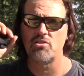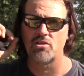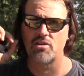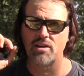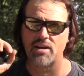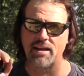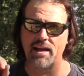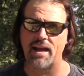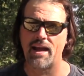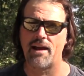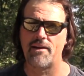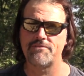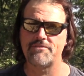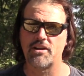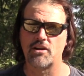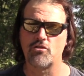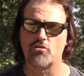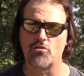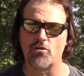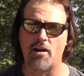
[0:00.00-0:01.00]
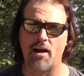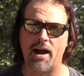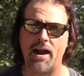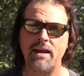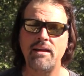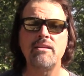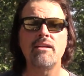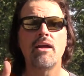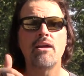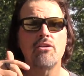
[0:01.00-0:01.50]
you're gonna have to
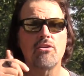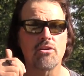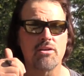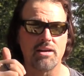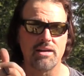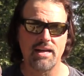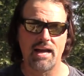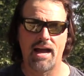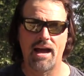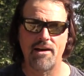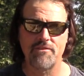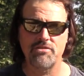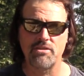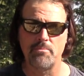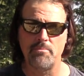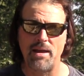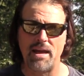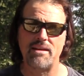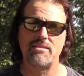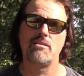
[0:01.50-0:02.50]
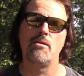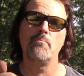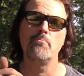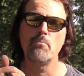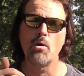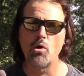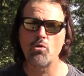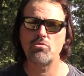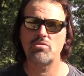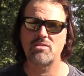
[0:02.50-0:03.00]
grind, you're gonna have to make the
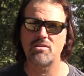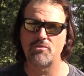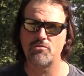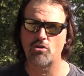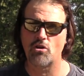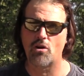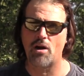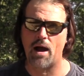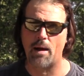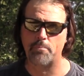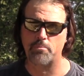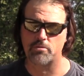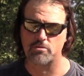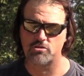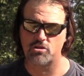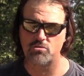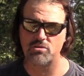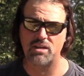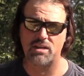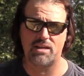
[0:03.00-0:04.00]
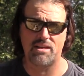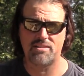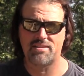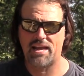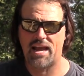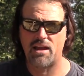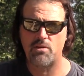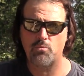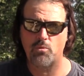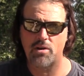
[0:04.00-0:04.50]
most of your
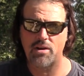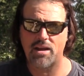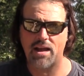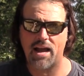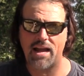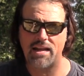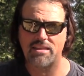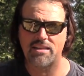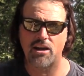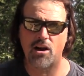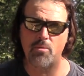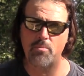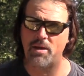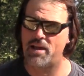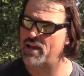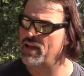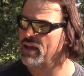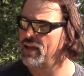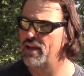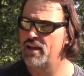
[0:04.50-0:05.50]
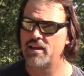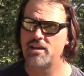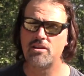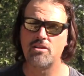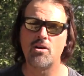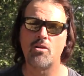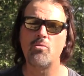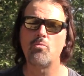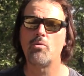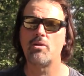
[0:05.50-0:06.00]
opportunities. I had one guy tell me, you
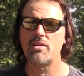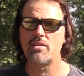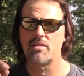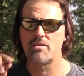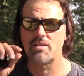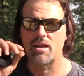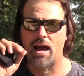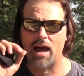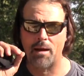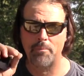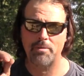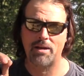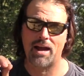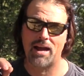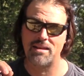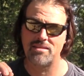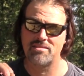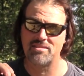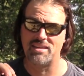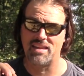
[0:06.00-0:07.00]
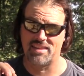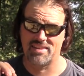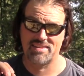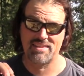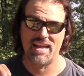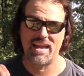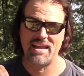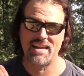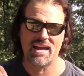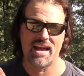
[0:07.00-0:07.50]
know, one of the top guides in the
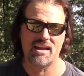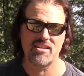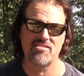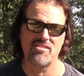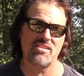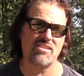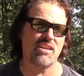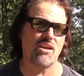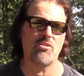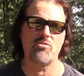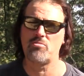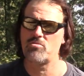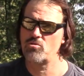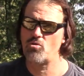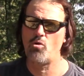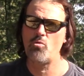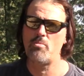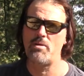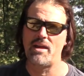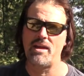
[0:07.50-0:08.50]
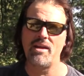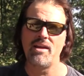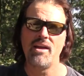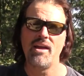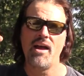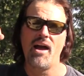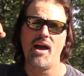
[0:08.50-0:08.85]
state actually told me,